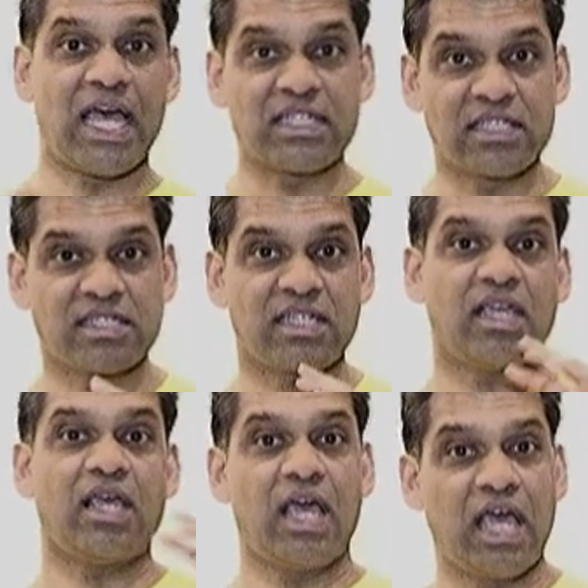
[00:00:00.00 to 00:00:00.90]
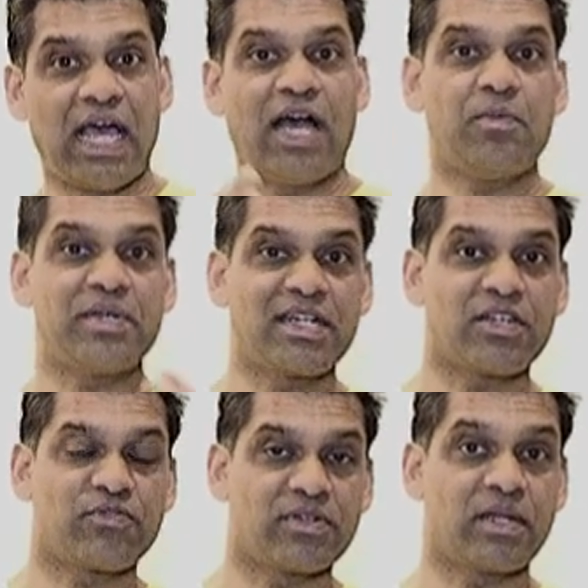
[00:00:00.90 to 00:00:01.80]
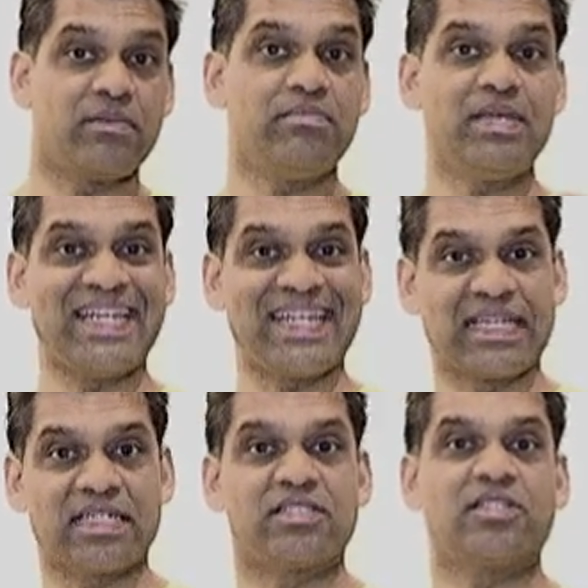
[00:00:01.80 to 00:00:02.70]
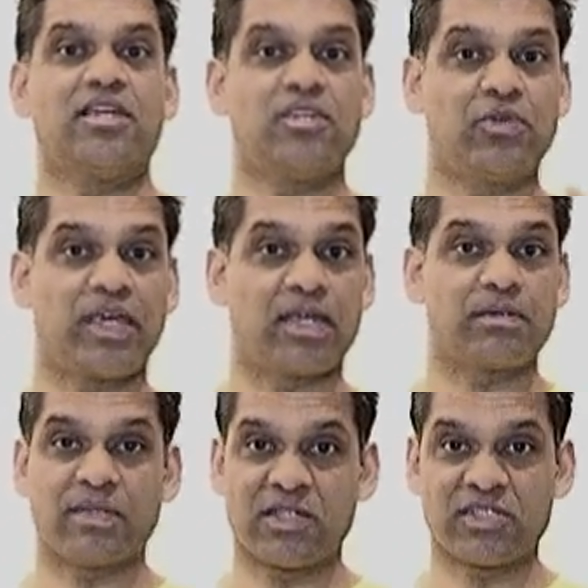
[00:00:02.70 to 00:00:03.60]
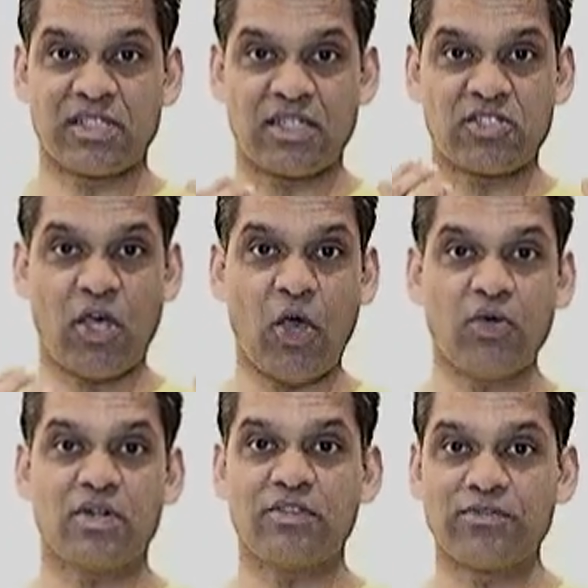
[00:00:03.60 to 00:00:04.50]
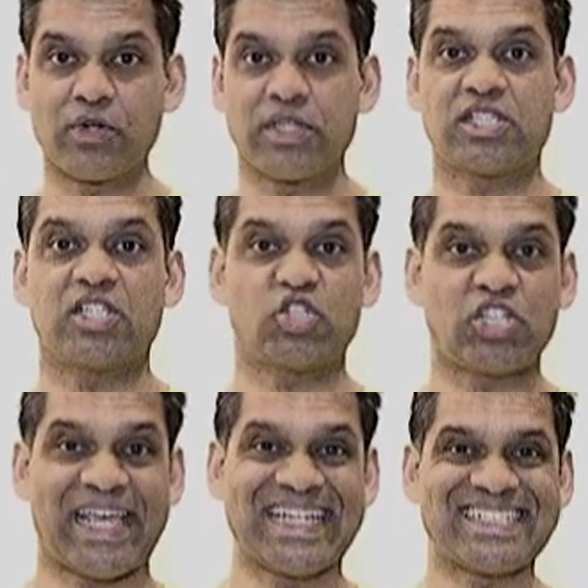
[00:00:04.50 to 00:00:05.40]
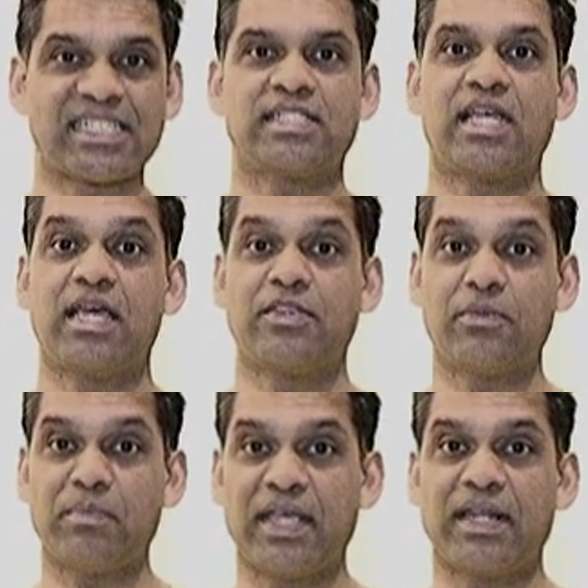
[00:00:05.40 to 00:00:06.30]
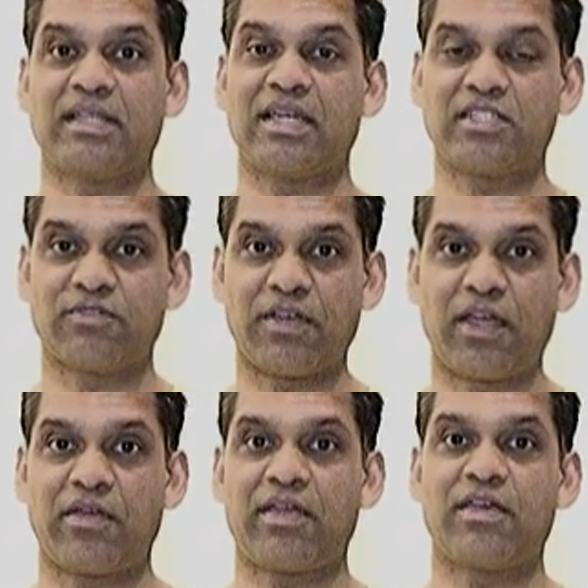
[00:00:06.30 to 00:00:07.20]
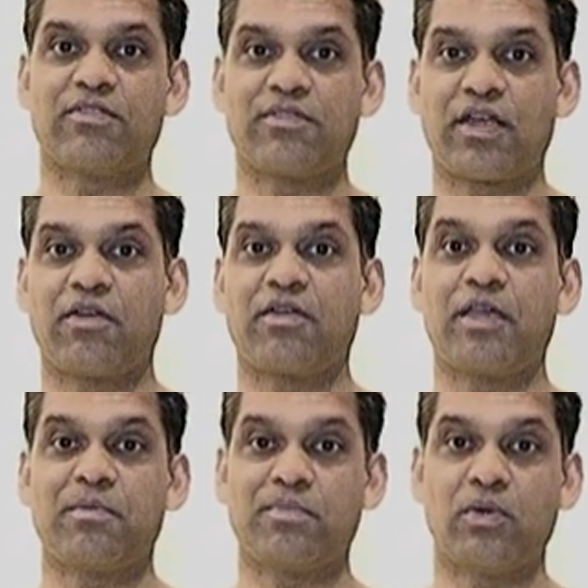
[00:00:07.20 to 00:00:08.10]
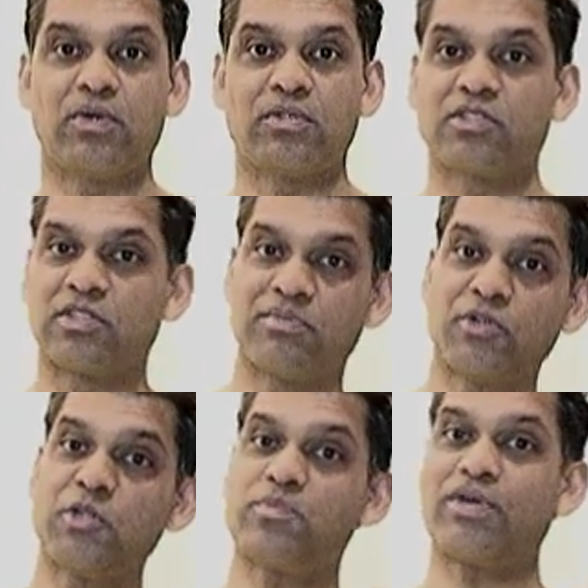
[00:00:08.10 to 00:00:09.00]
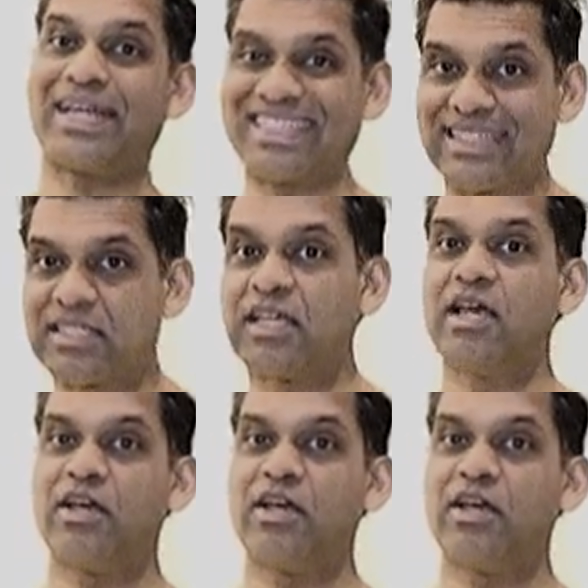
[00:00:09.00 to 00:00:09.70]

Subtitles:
and see how many different meanings you get, because the tone of voice changes the meaning. That's very, very important. So the more you practice,